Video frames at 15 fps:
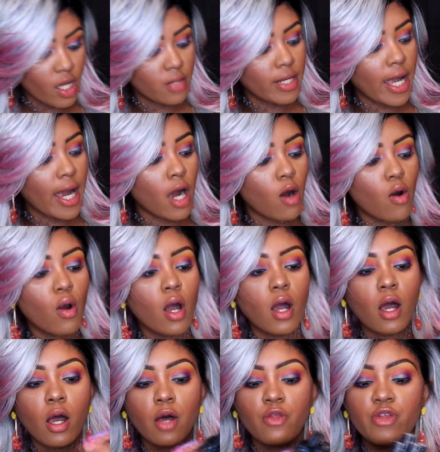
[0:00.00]
Now,
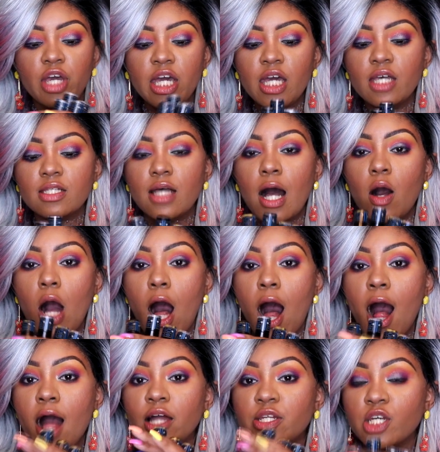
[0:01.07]
these,
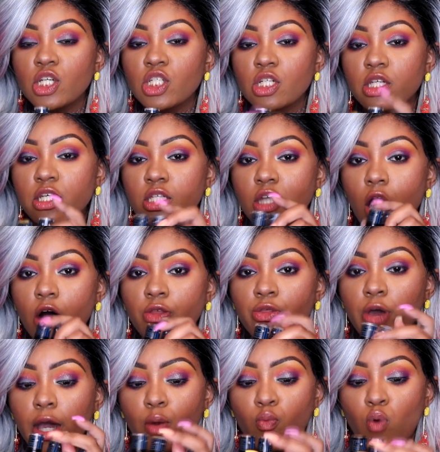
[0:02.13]
I initially thought
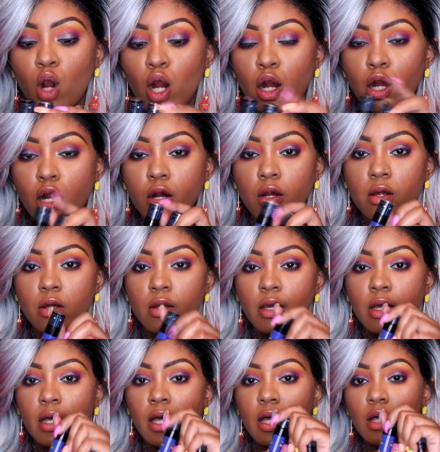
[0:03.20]
they were
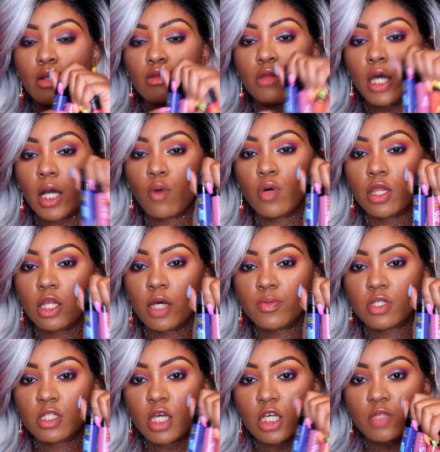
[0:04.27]
liquid
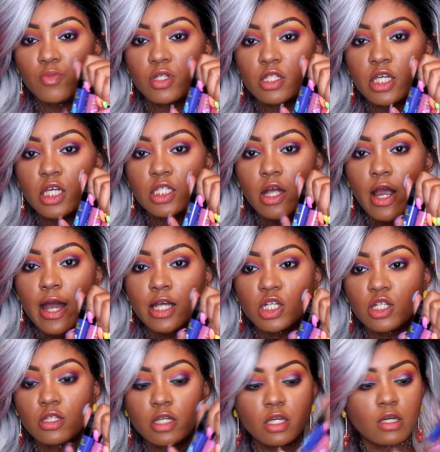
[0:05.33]
lipsticks, but these are
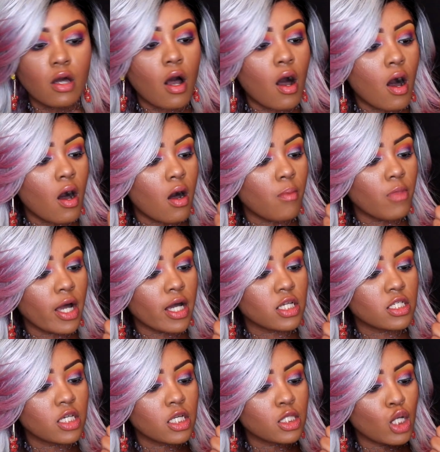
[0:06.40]
actually like I
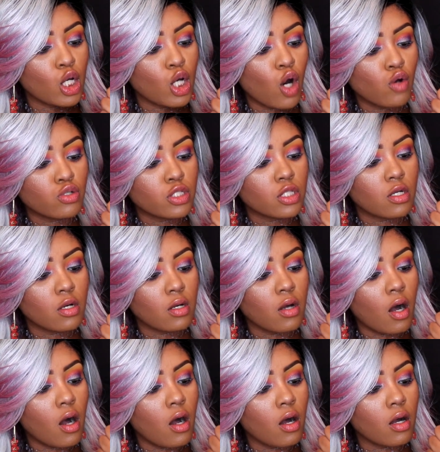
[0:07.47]
said, the Ghost
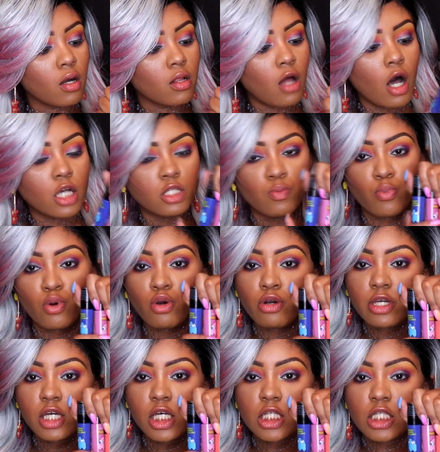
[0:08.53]
Gloss
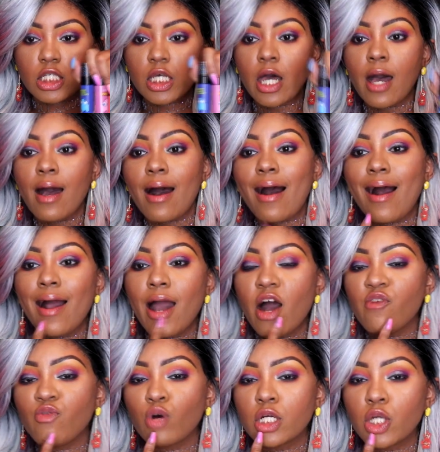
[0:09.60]
Brilliance. I
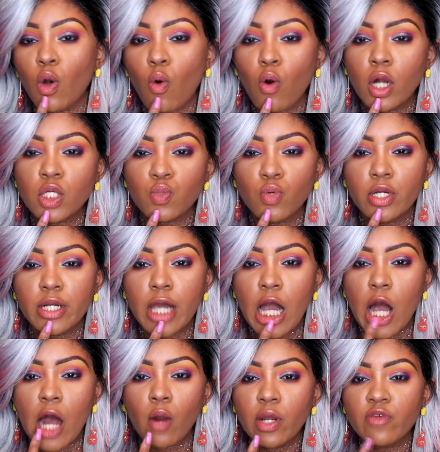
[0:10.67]
have one, the orange one
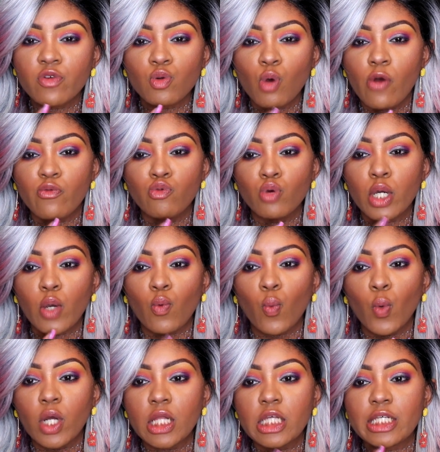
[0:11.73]
now. I don't even know if you can
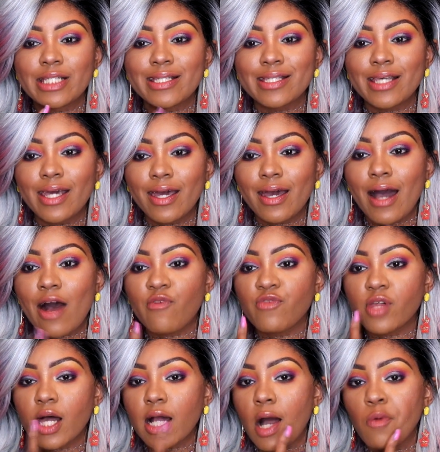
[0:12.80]
really see it. I
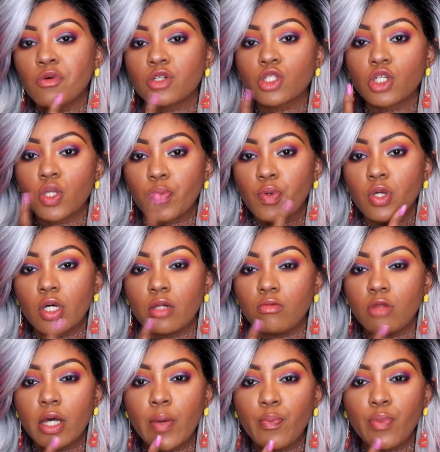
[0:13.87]
feel like I should have put a
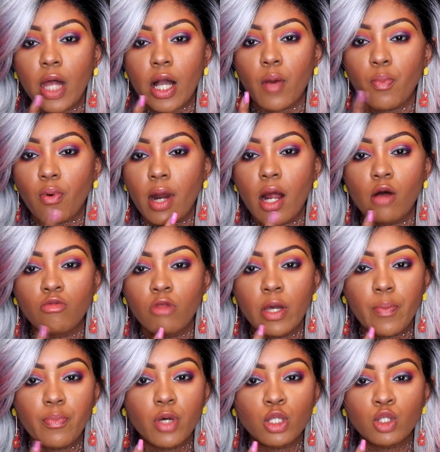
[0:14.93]
lip, like a brown
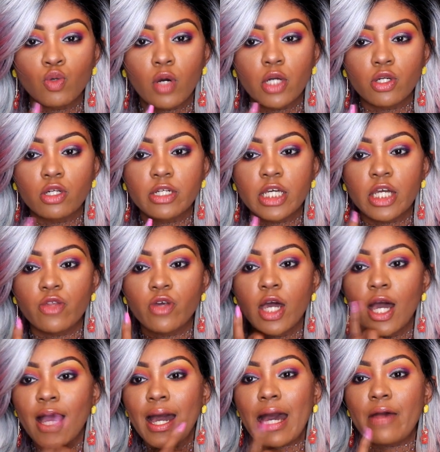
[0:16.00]
lip pencil underneath
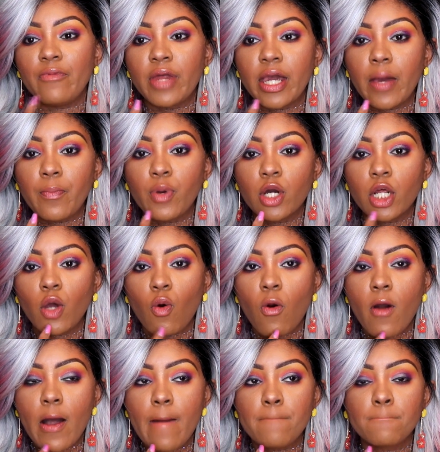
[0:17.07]
and then put it
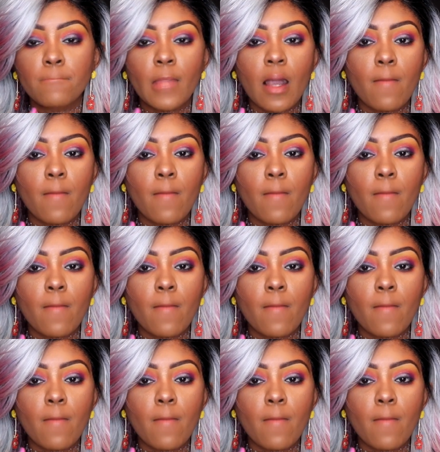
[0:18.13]
on.